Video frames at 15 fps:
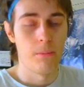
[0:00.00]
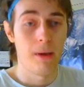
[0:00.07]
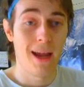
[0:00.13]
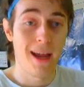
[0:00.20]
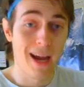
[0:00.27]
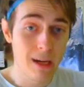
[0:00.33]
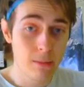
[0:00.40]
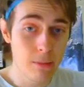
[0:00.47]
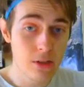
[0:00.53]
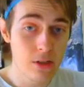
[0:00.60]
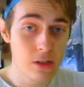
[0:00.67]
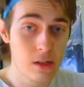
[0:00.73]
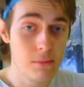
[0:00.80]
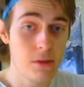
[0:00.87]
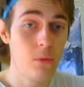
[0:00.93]
Padme
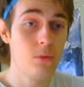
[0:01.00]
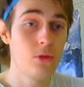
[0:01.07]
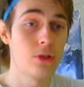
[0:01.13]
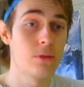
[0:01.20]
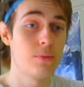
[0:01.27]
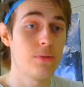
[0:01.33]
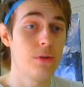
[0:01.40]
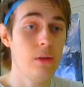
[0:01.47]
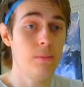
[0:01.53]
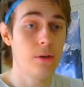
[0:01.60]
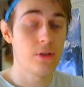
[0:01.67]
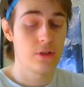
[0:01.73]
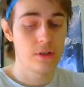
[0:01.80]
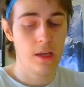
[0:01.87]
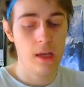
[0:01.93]
team. You just pretty
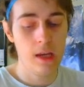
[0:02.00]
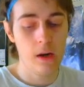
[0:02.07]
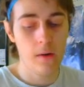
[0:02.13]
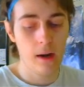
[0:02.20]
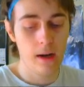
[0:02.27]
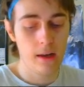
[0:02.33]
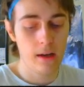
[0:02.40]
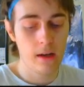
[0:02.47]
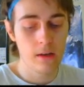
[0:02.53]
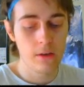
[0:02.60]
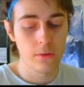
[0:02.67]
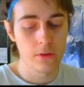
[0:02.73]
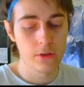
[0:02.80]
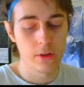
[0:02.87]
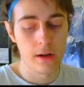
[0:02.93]
much take out Anakin and
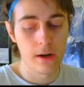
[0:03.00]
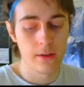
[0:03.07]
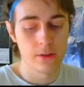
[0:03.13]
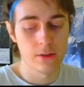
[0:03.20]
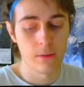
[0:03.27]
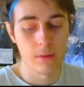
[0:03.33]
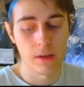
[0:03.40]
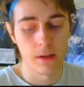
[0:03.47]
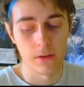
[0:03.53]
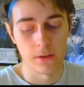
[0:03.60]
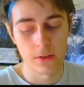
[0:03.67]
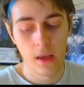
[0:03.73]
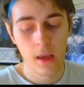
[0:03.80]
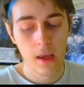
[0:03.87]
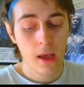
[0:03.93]
you slot in somebody
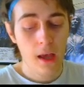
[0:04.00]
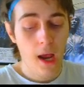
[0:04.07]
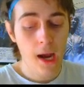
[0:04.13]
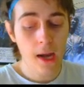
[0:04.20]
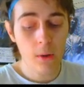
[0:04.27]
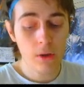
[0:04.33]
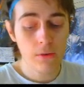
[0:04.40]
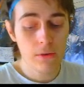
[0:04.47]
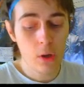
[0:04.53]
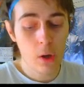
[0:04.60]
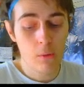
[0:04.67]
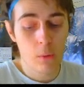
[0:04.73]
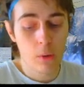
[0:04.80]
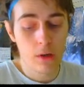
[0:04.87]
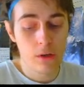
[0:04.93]
else. I don't even know
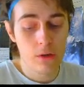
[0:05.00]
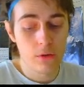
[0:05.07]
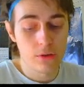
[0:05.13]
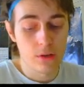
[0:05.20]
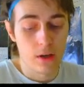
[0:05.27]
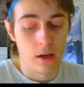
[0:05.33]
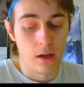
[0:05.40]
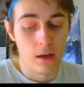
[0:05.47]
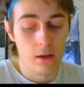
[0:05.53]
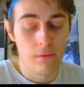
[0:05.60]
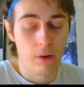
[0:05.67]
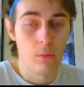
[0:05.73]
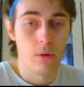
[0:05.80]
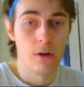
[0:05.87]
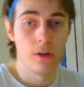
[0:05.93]
if I want to use
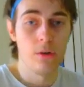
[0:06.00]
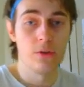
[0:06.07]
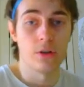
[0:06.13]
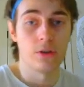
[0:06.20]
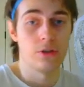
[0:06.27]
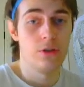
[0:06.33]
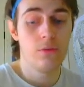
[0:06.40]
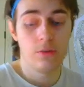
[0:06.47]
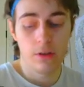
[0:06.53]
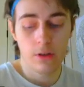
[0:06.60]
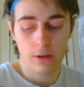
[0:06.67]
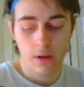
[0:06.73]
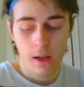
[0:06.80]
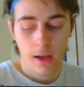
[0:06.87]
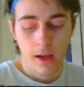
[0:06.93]
R2 in
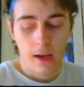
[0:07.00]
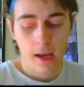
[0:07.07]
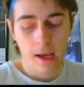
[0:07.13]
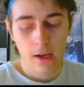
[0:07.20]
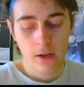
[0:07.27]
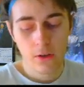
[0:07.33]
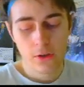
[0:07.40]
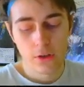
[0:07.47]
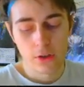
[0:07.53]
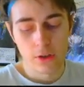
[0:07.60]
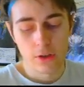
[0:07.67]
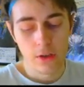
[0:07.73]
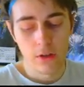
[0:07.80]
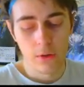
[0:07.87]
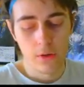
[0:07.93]
here. I could
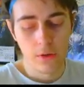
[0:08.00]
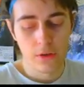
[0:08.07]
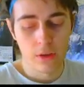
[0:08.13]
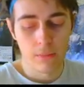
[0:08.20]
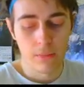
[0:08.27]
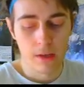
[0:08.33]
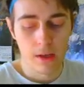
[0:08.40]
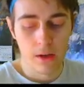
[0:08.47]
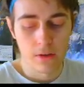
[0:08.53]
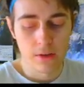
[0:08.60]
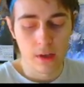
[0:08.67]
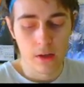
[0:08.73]
just use somebody else.